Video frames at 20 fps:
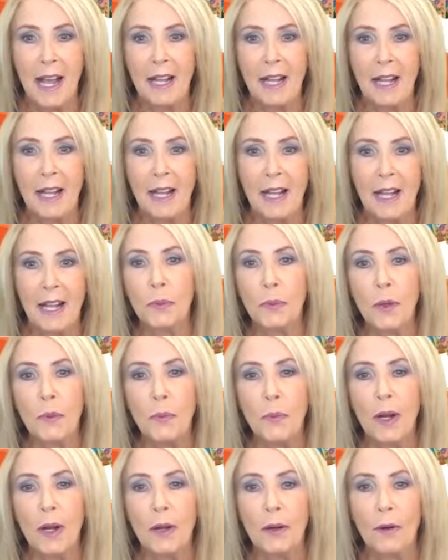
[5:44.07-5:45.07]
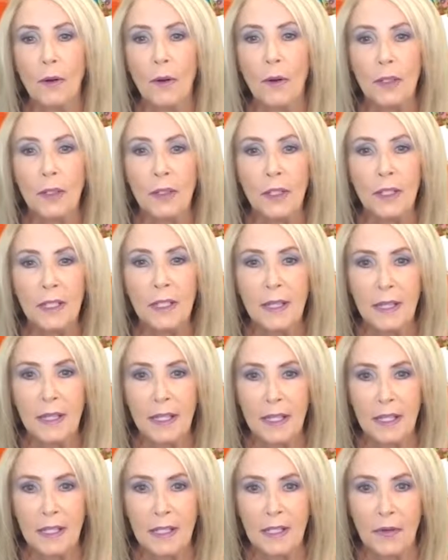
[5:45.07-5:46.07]
And since we want all good
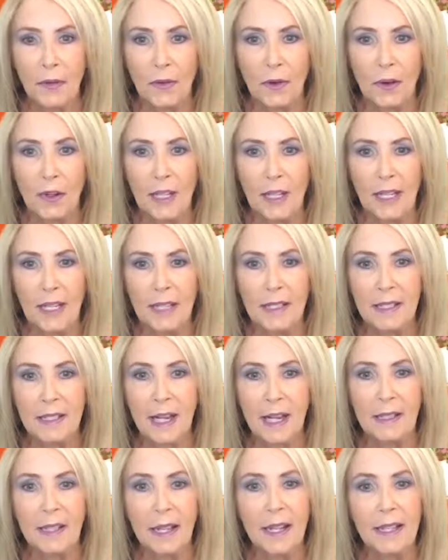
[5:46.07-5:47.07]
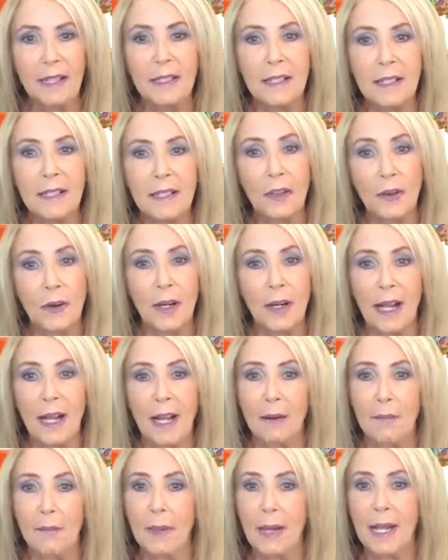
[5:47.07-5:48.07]
things for our kids, I'd like to start
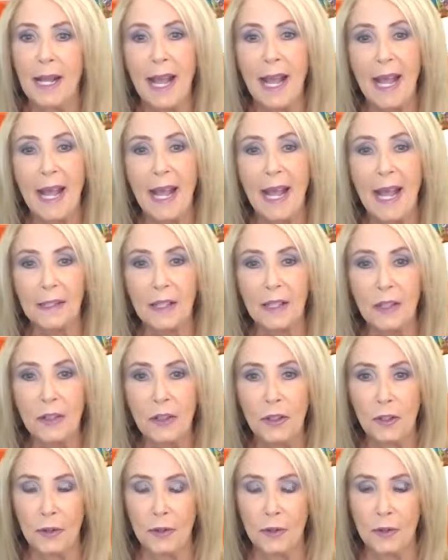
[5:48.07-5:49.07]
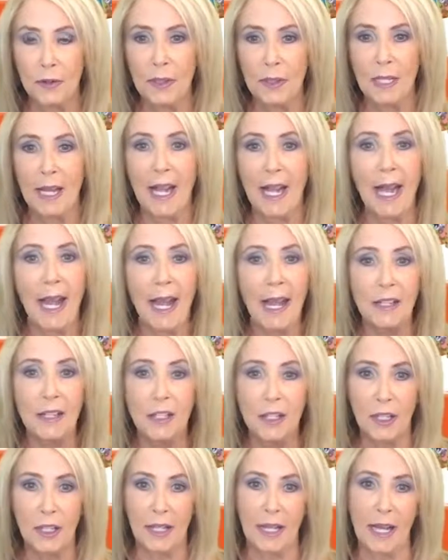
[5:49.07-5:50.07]
out by asking you to
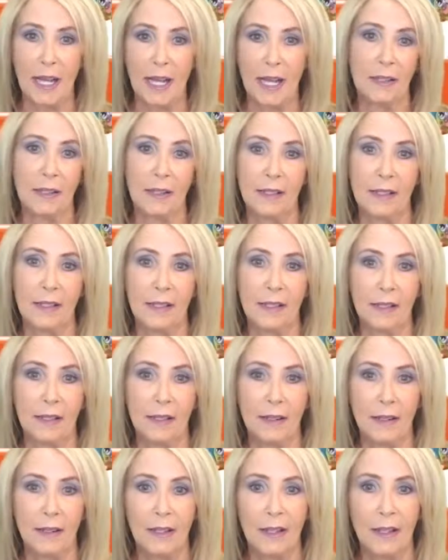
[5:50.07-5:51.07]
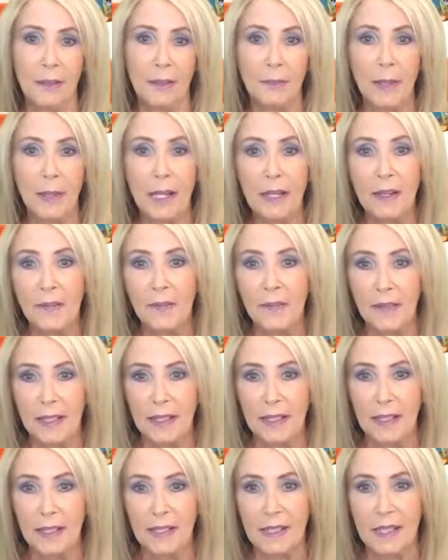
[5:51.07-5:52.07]
educate us on the
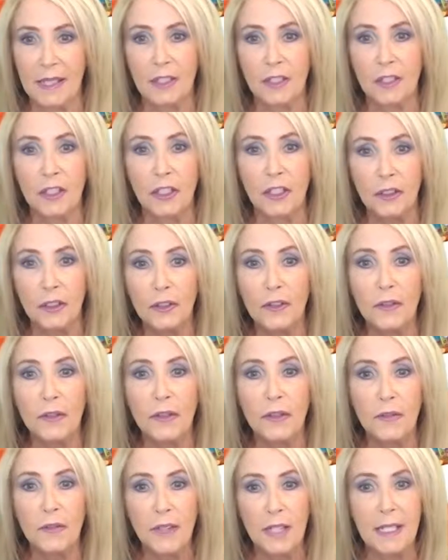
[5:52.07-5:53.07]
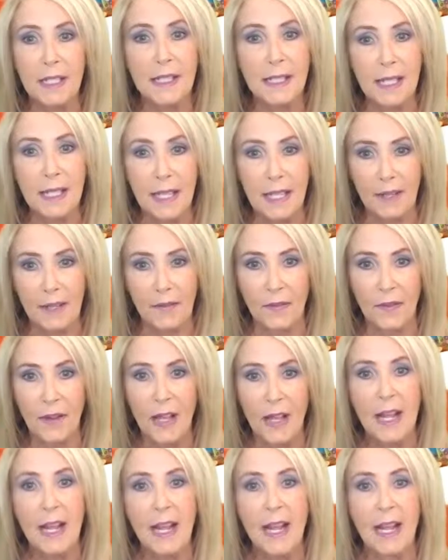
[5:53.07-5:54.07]
benefits that children receive
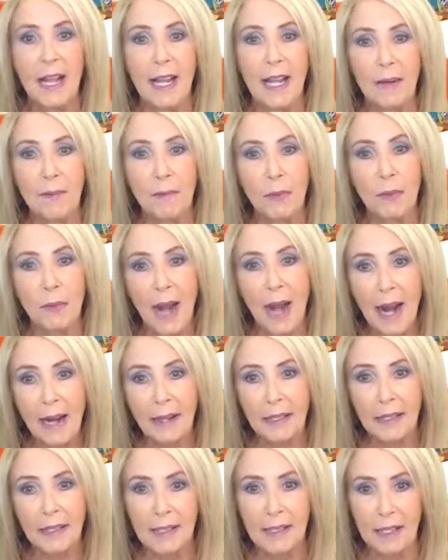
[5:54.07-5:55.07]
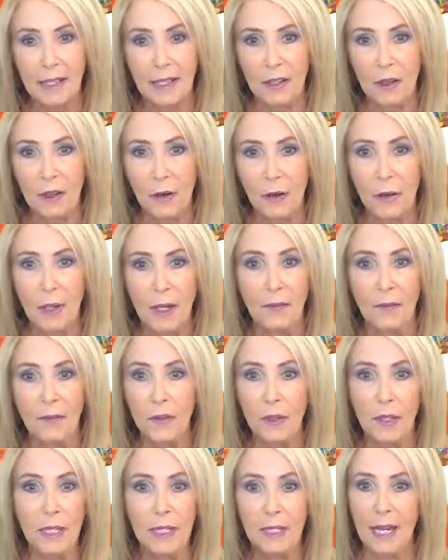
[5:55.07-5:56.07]
in practicing yoga. If
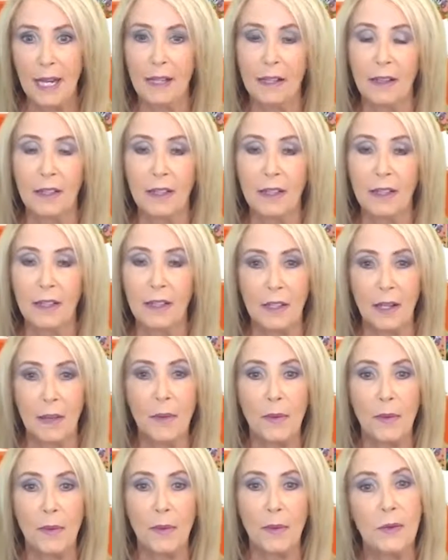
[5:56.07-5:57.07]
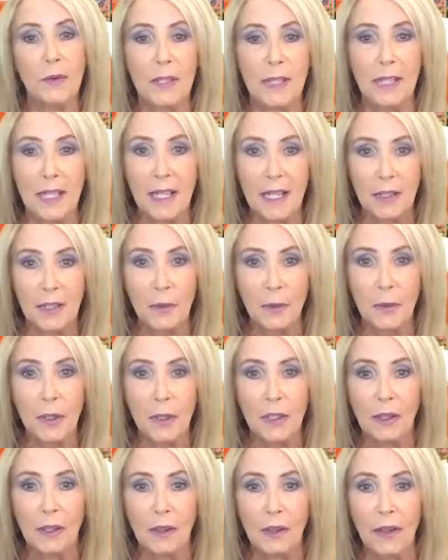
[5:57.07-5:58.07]
you can tell us some of those things,
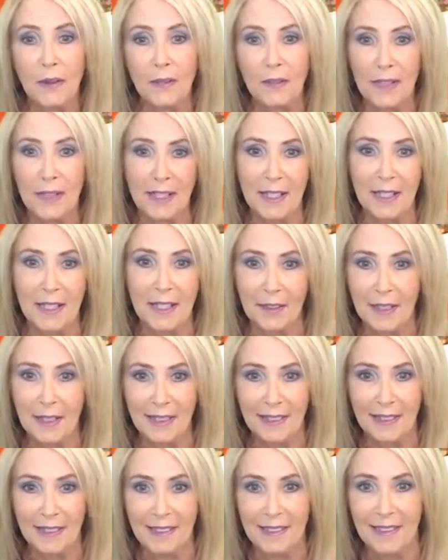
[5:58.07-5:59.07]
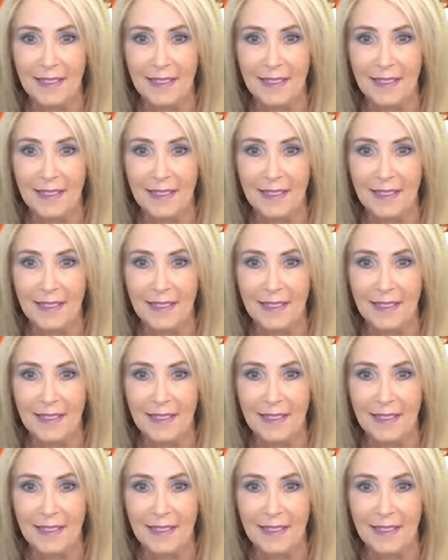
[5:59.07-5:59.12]
we'd love to hear it.